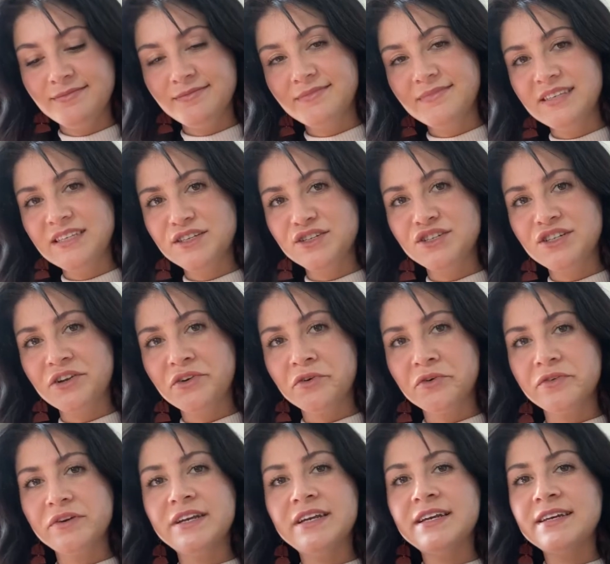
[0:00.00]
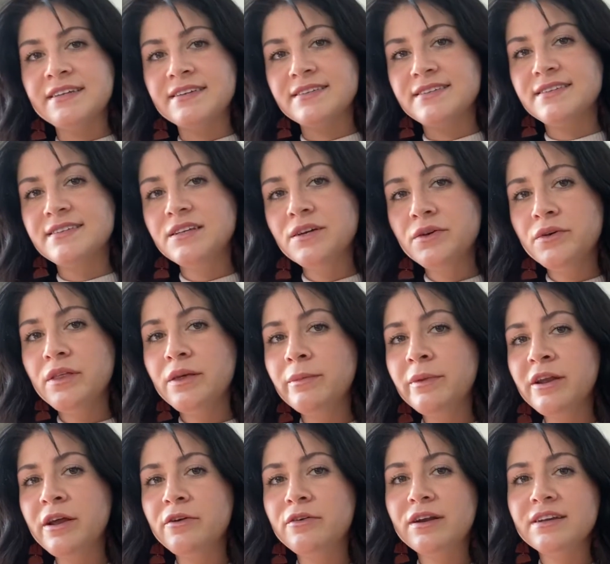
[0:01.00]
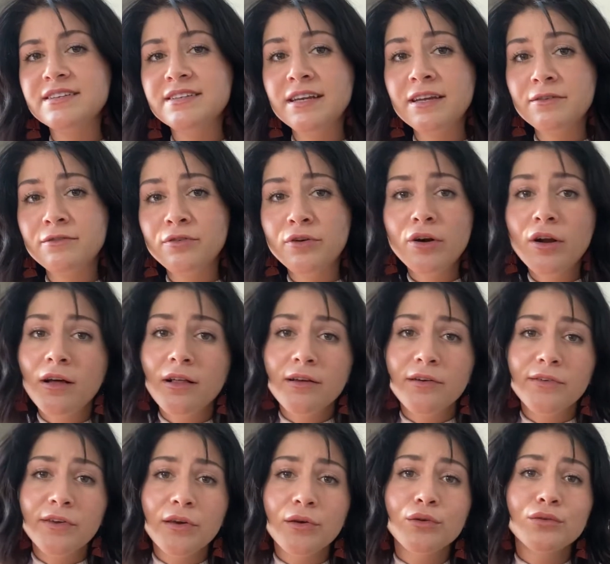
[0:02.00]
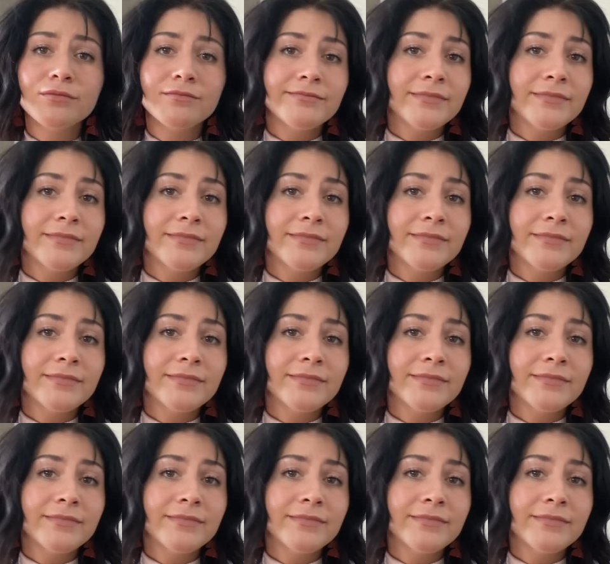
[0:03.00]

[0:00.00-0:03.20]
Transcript: These are general readings, so they may not resonate for all of you.